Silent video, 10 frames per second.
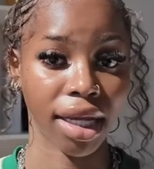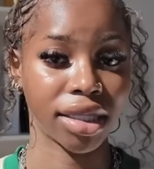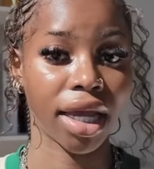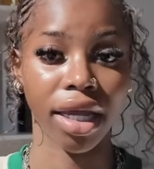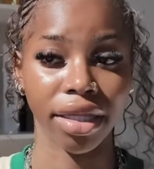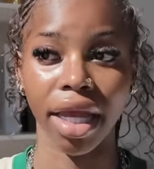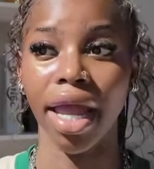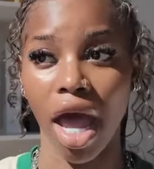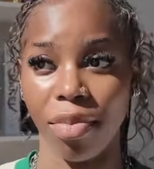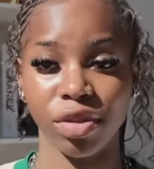Like they
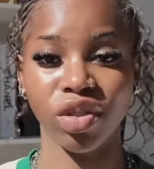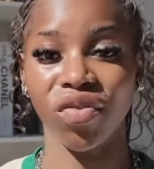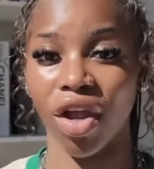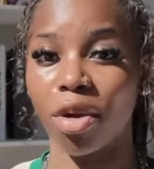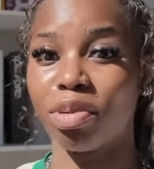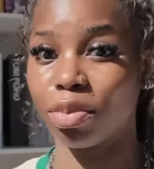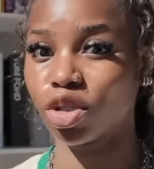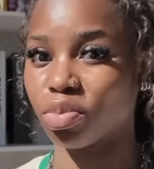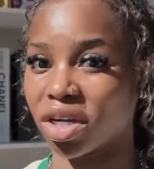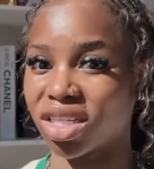they help, especially if you're a
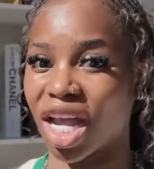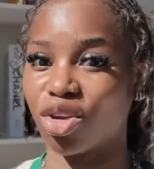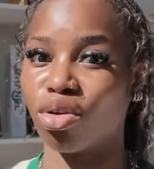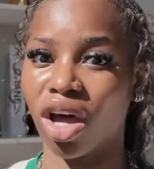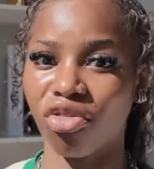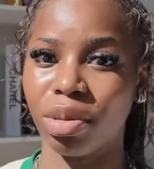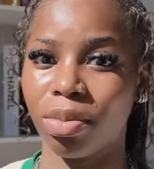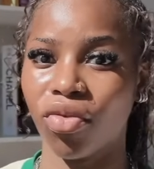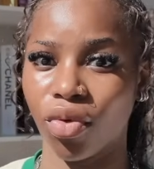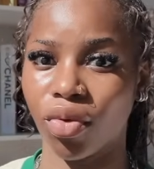people's person and you love
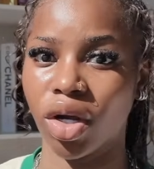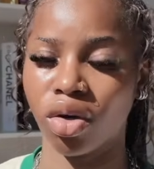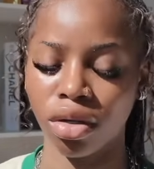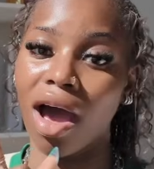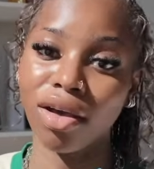people for real.